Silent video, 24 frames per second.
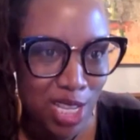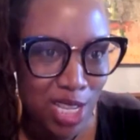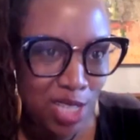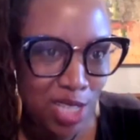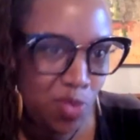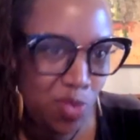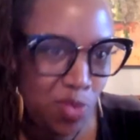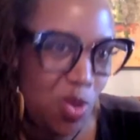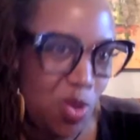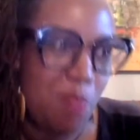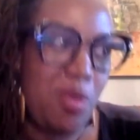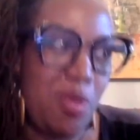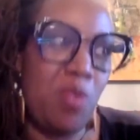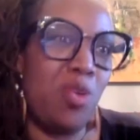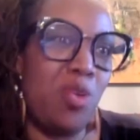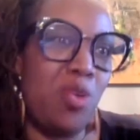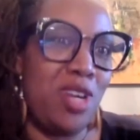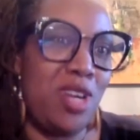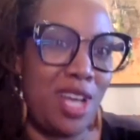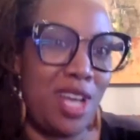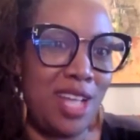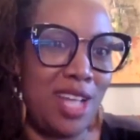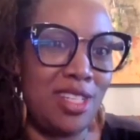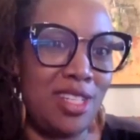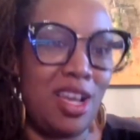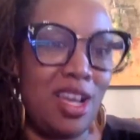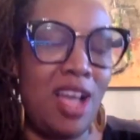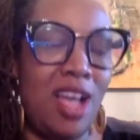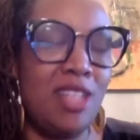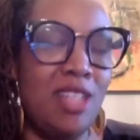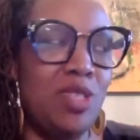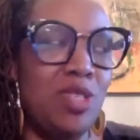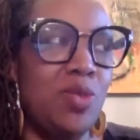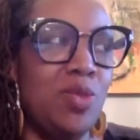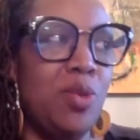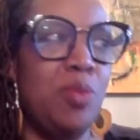as women, we're not taught
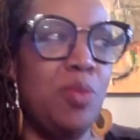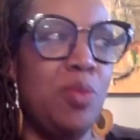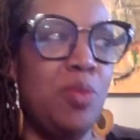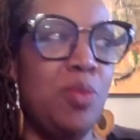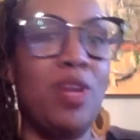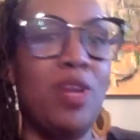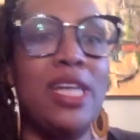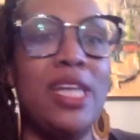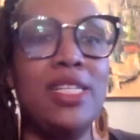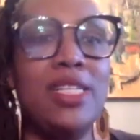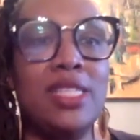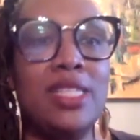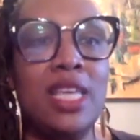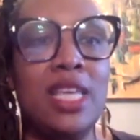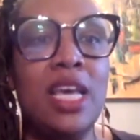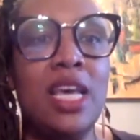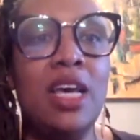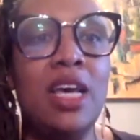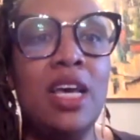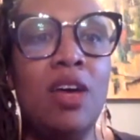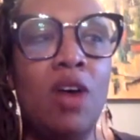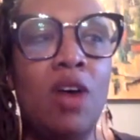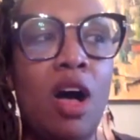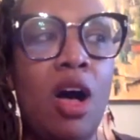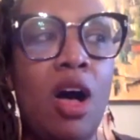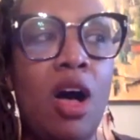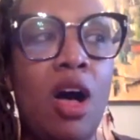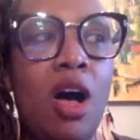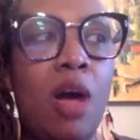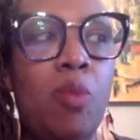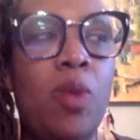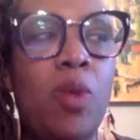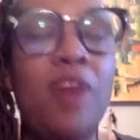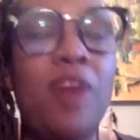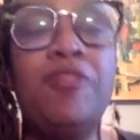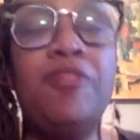to embrace uh, mm. uh,
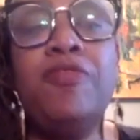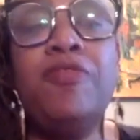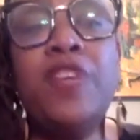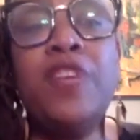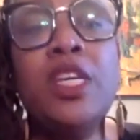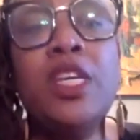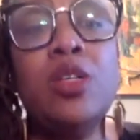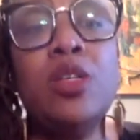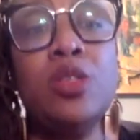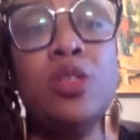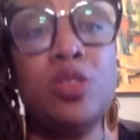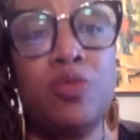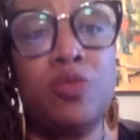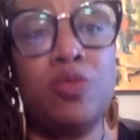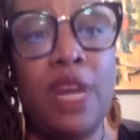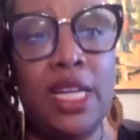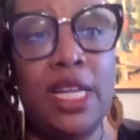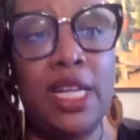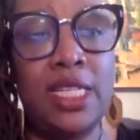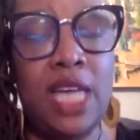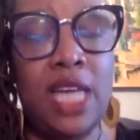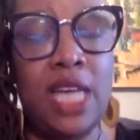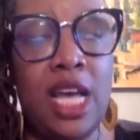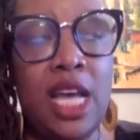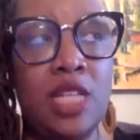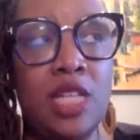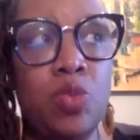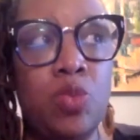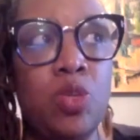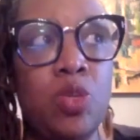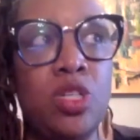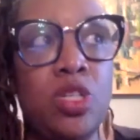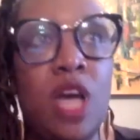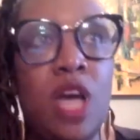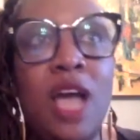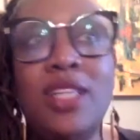what feels right to us. We're
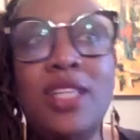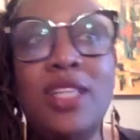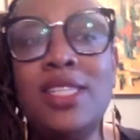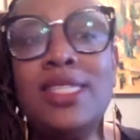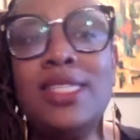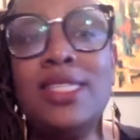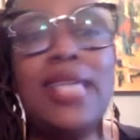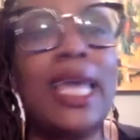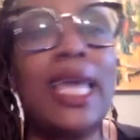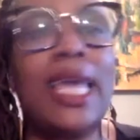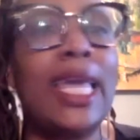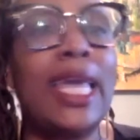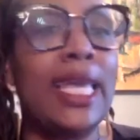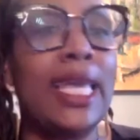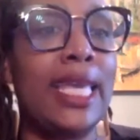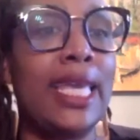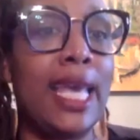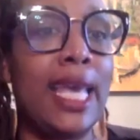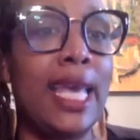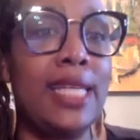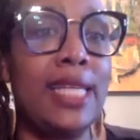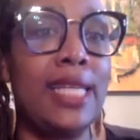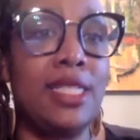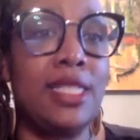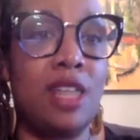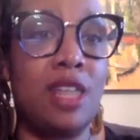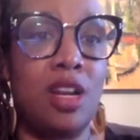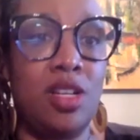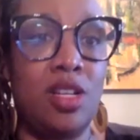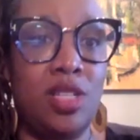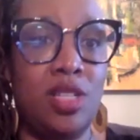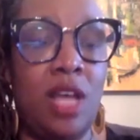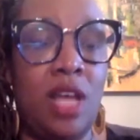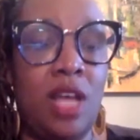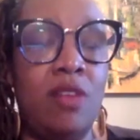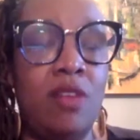taught to second guess
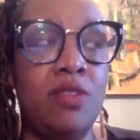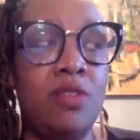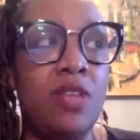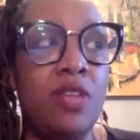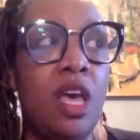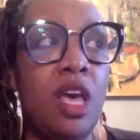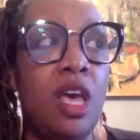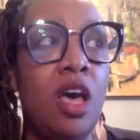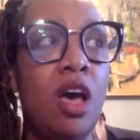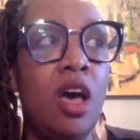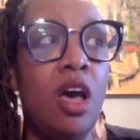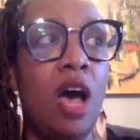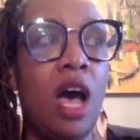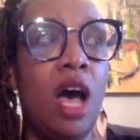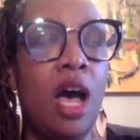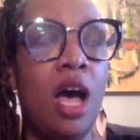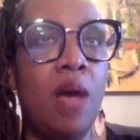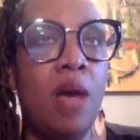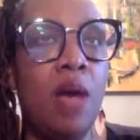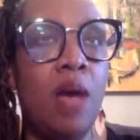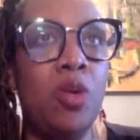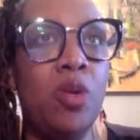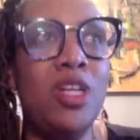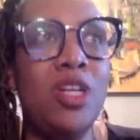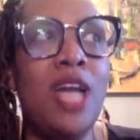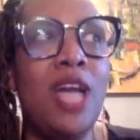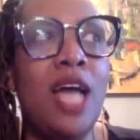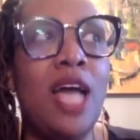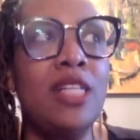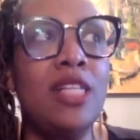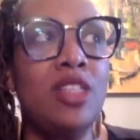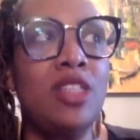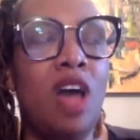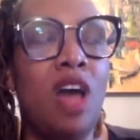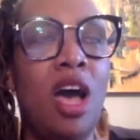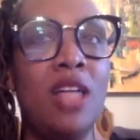ourselves. Mm-hmm. Uh, we're not
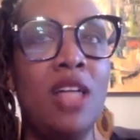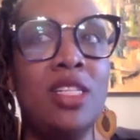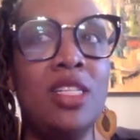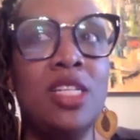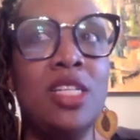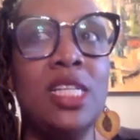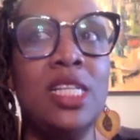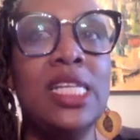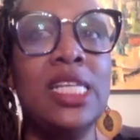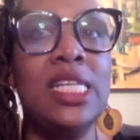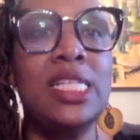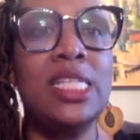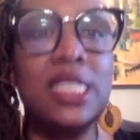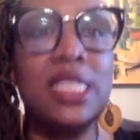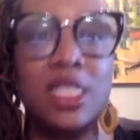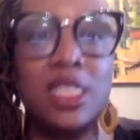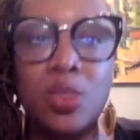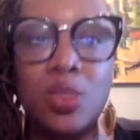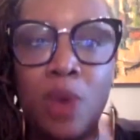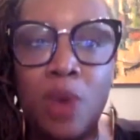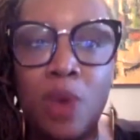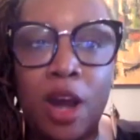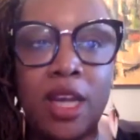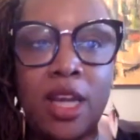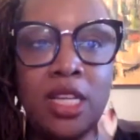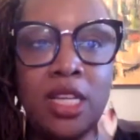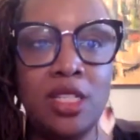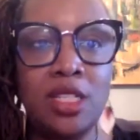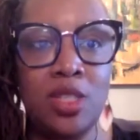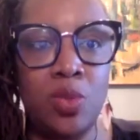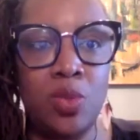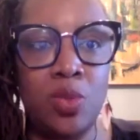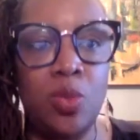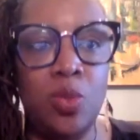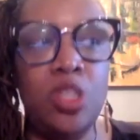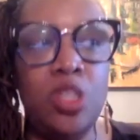taught to listen to our
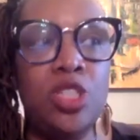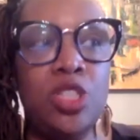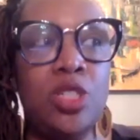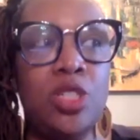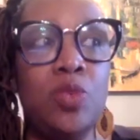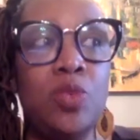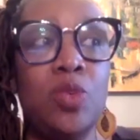intuition.